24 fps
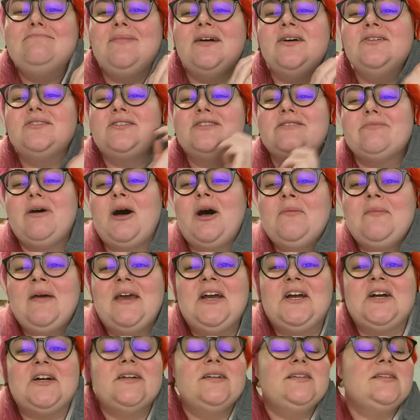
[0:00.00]
most small
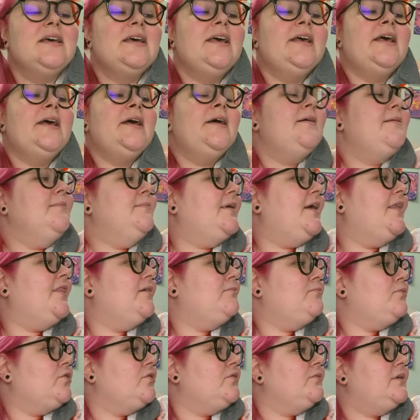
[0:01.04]
makers, but the
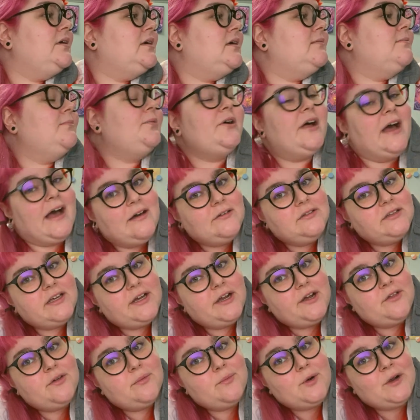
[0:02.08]
more we can put out
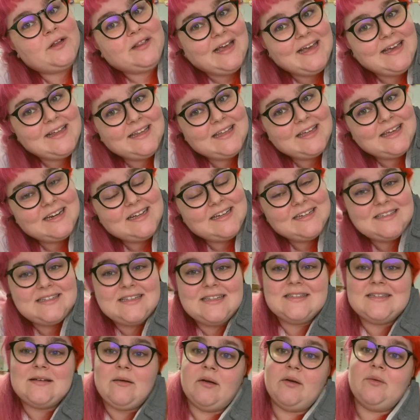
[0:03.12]
there, the more likely it is
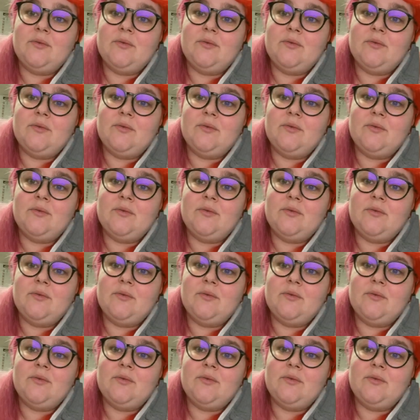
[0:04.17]
that someone